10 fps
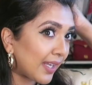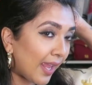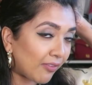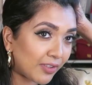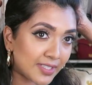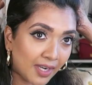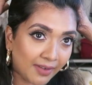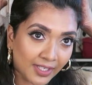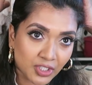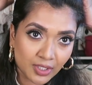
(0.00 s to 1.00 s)
in every
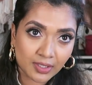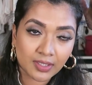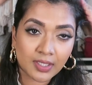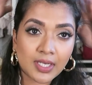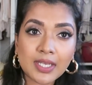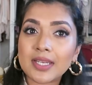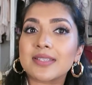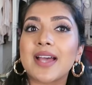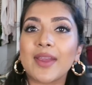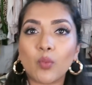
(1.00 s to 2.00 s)
direction?
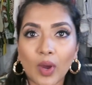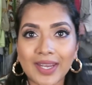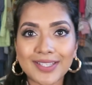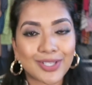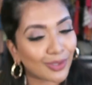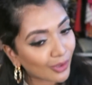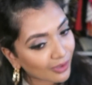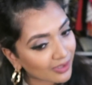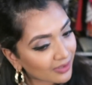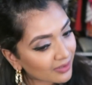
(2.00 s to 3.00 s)
Because I want it to look